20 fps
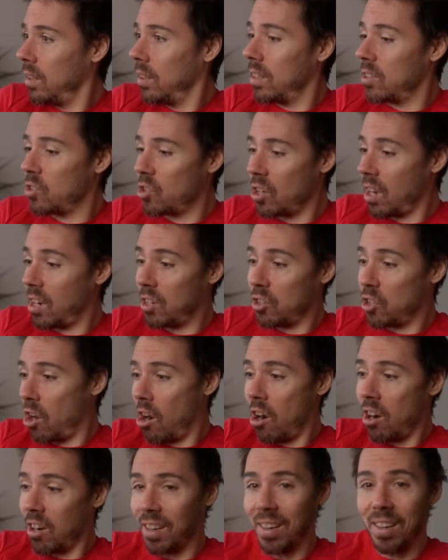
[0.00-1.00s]
It's not
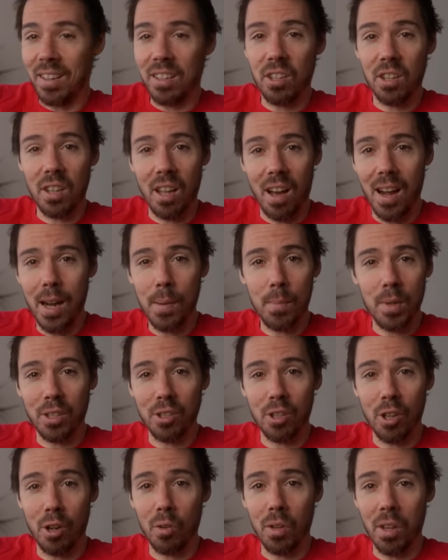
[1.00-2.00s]
talking to the
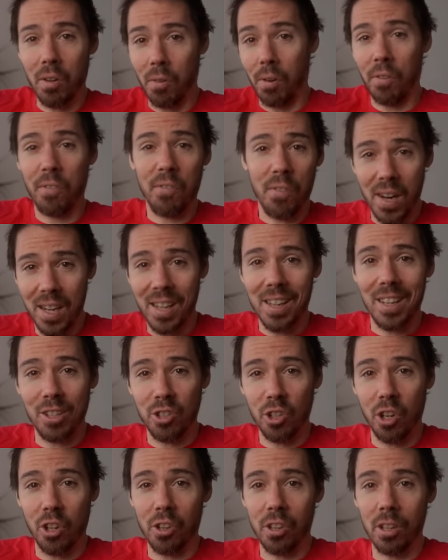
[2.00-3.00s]
ibis though. They were fighting
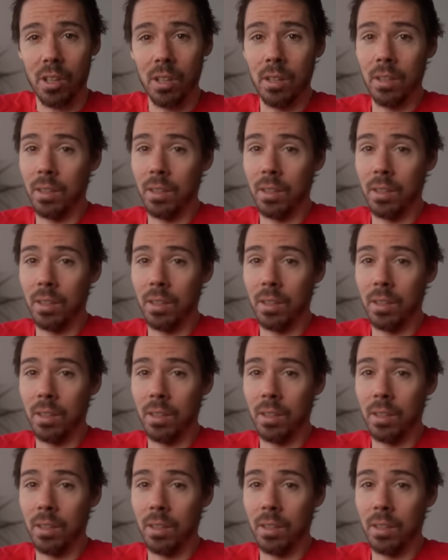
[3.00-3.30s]
each other.